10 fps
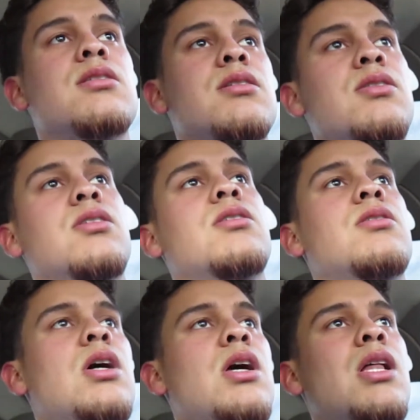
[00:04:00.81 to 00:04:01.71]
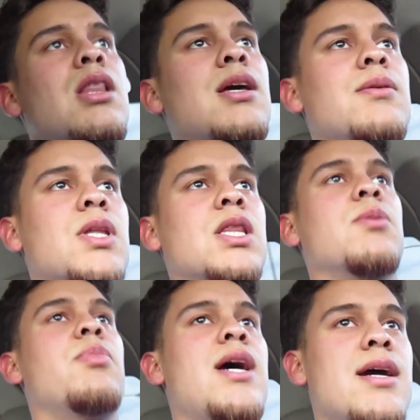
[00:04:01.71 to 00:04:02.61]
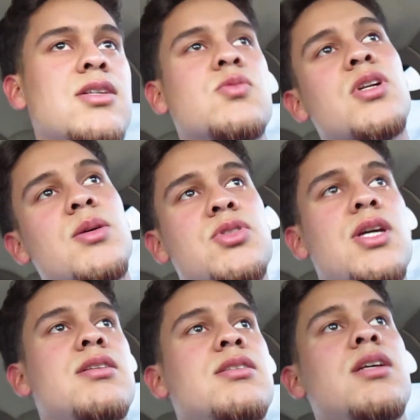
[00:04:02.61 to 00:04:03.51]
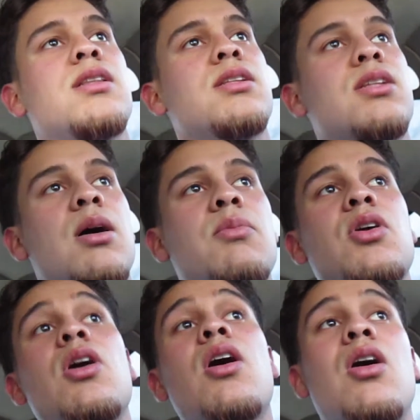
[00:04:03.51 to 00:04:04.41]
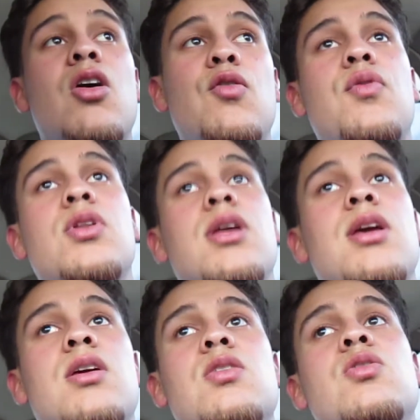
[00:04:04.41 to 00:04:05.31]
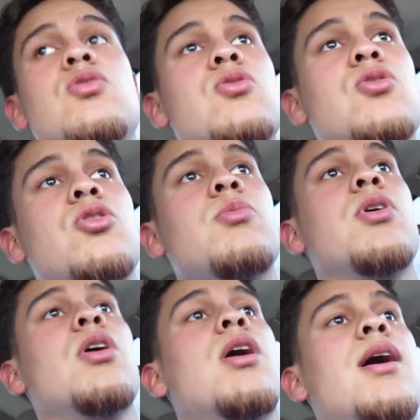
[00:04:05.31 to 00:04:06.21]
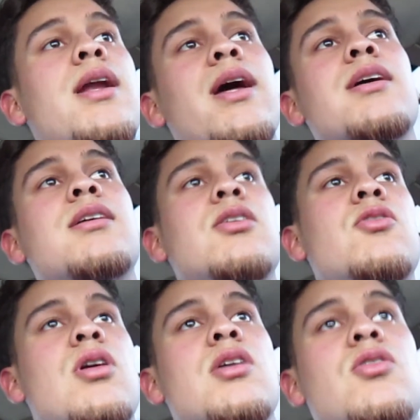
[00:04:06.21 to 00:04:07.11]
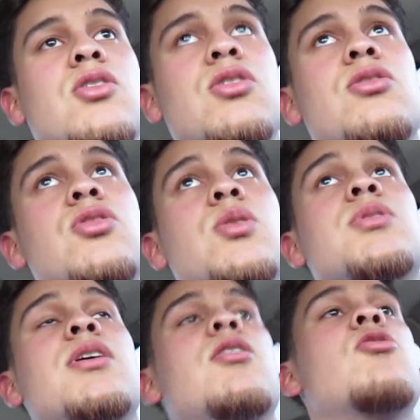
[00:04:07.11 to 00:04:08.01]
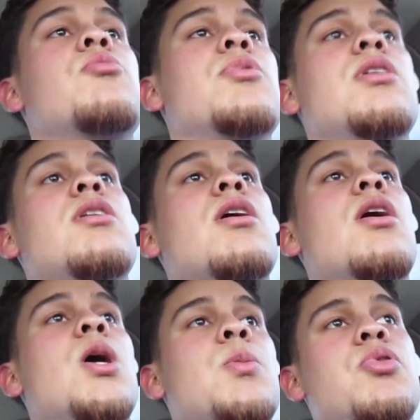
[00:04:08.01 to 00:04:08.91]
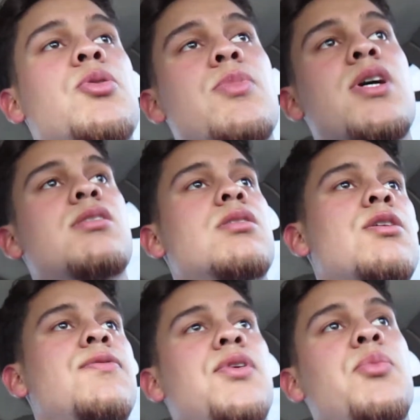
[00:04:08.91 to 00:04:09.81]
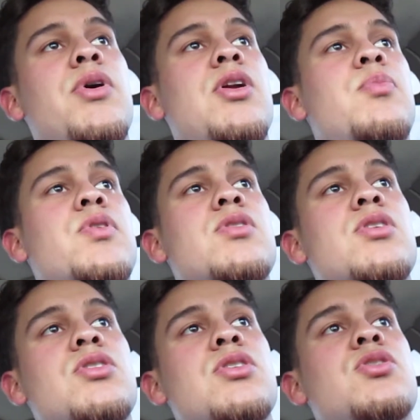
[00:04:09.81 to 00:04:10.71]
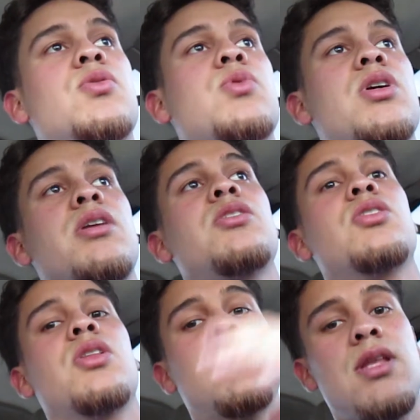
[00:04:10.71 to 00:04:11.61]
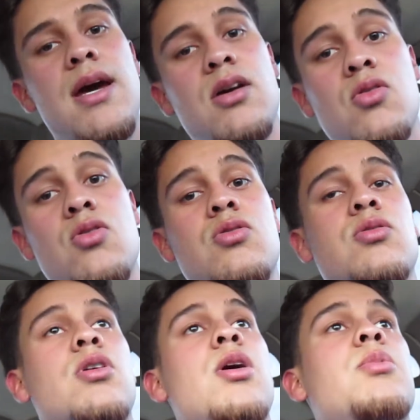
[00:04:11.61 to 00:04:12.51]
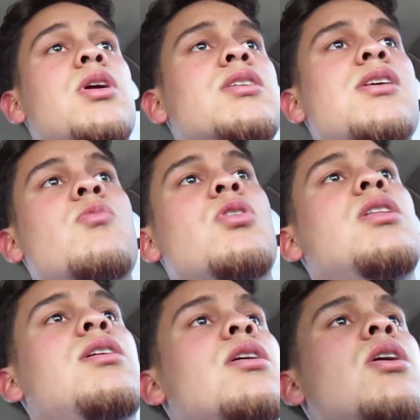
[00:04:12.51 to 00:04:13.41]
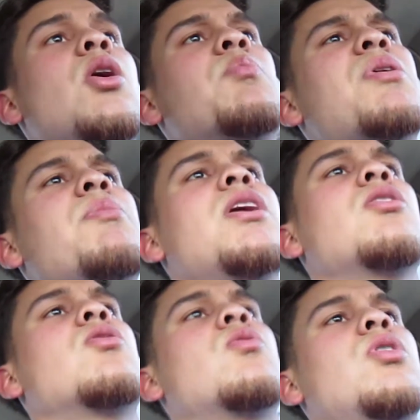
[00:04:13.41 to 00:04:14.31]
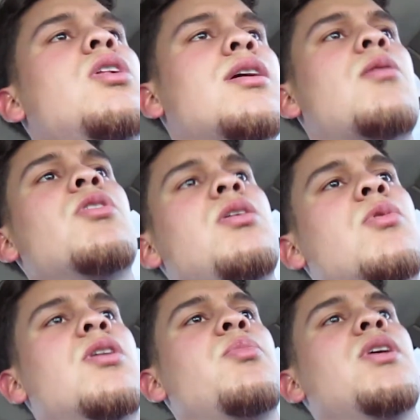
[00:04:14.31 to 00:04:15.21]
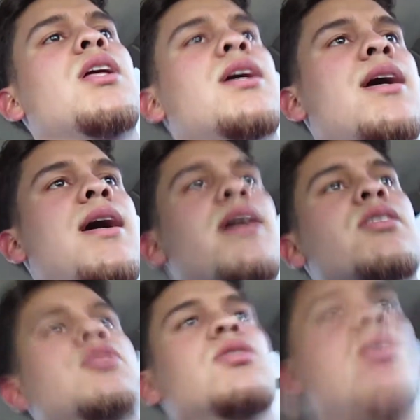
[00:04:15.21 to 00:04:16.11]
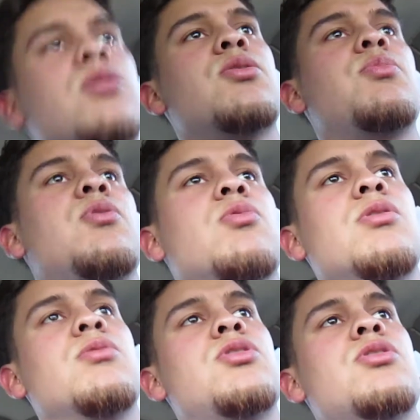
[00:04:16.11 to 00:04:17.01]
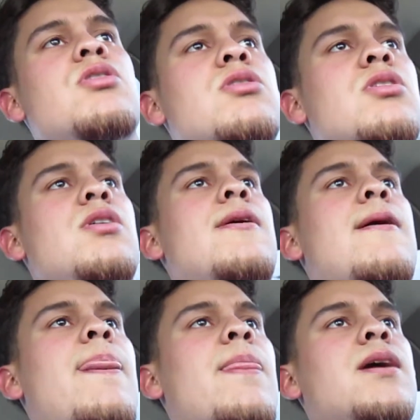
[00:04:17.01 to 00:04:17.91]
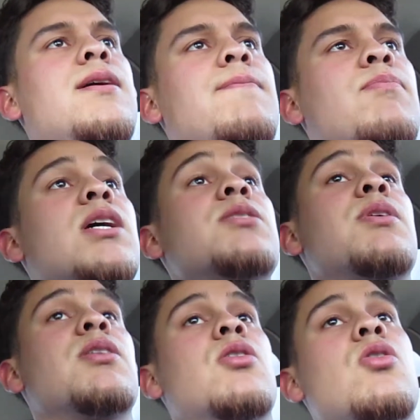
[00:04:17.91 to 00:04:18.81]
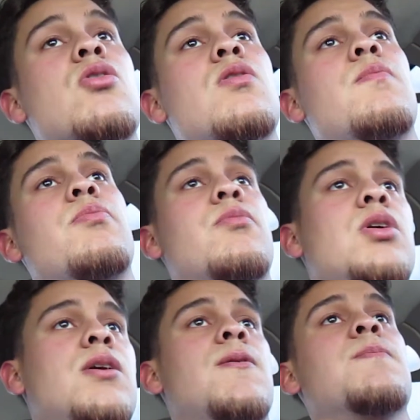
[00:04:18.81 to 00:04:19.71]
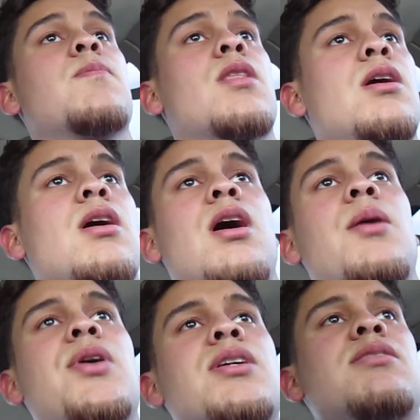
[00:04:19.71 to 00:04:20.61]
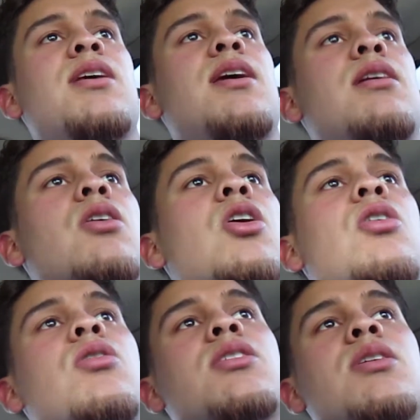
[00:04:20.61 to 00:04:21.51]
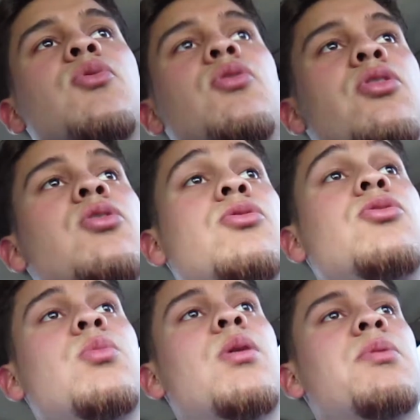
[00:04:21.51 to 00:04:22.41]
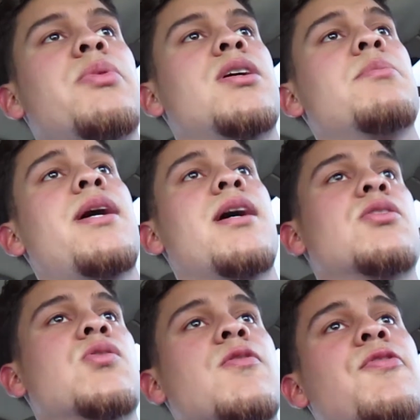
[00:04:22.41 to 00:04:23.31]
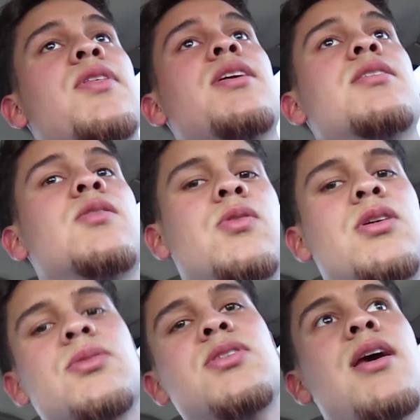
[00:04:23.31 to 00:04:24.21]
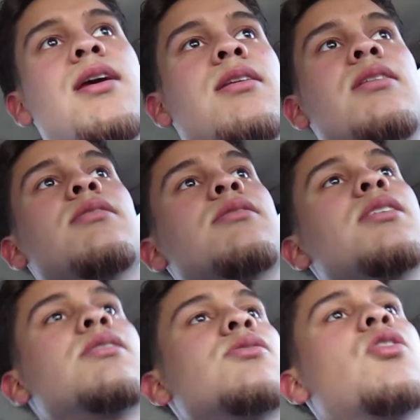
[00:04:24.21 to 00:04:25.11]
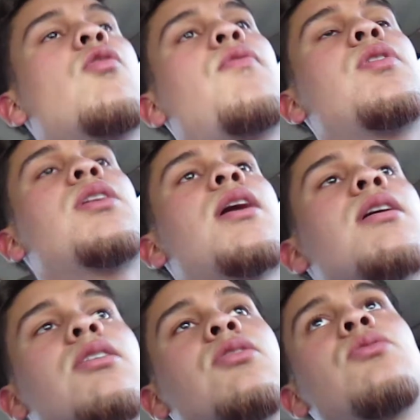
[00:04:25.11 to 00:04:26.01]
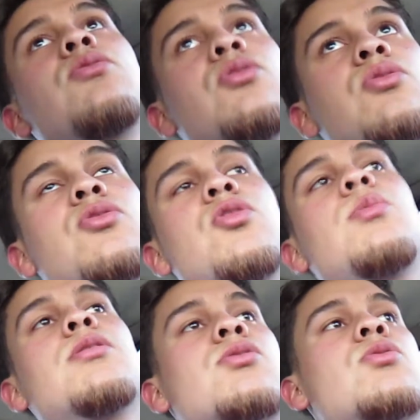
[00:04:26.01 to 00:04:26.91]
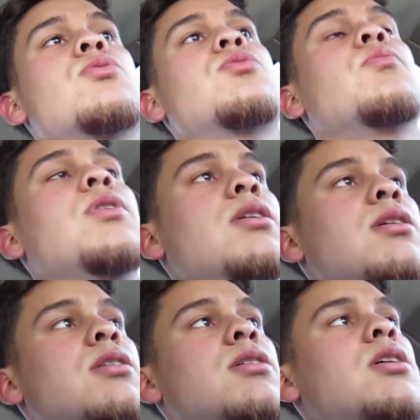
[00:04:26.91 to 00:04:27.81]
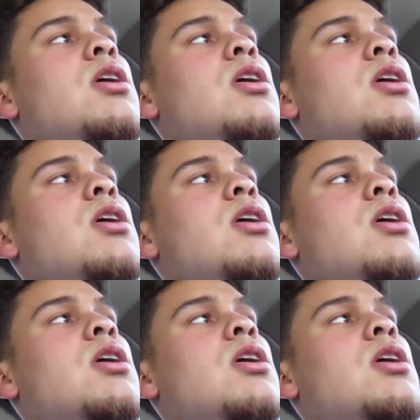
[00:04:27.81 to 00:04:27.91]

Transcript: you know? Like the bag is what I'm chasing, and I'm going to hopefully YouTube, and I could grind on YouTube to help me put myself in a better position to reach that goal. I mean, cause I really my main goal really i really want to be like an actor though to be real with y'all like that's my goal but i'm not saying oh because i'm doing youtube i'm gonna become an actor off of this what i'm saying is is hopefully i could use youtube and social media